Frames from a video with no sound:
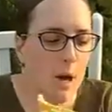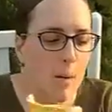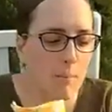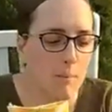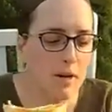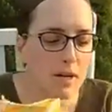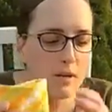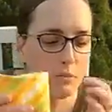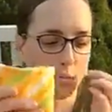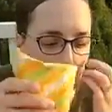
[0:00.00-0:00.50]

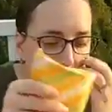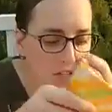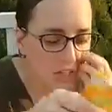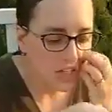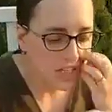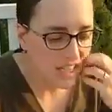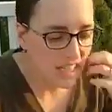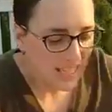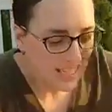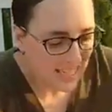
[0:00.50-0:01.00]
but what you're
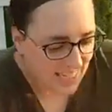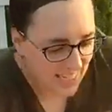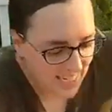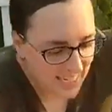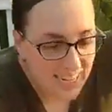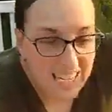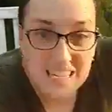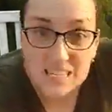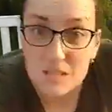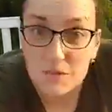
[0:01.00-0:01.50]
going to
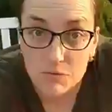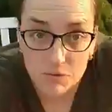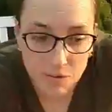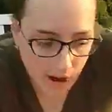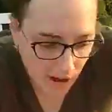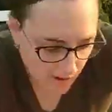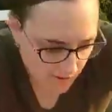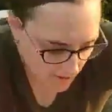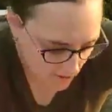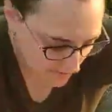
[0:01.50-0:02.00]
need is
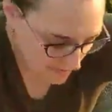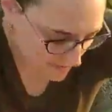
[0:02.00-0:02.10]
5 of